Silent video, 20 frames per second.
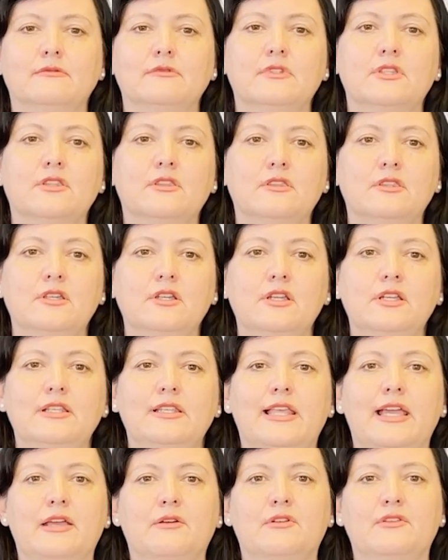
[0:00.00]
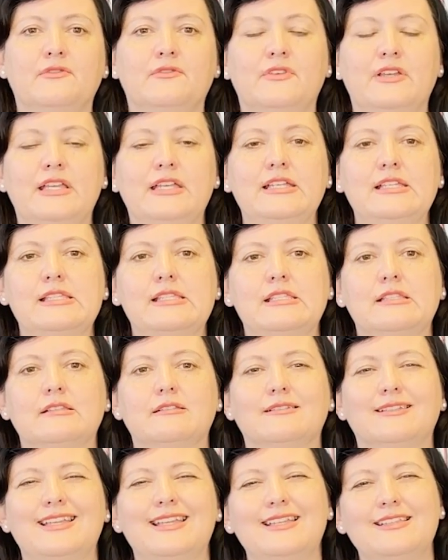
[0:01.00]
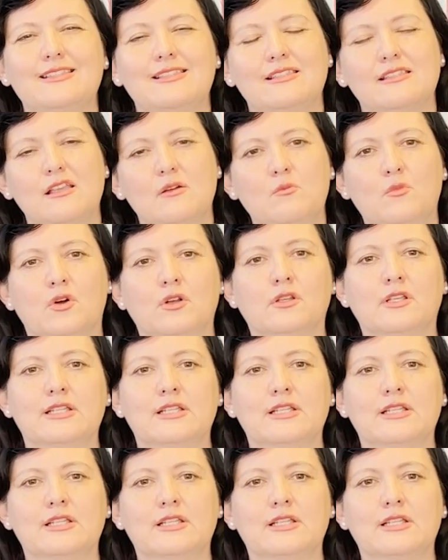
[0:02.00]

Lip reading: The 3rd layer of fees is somewhat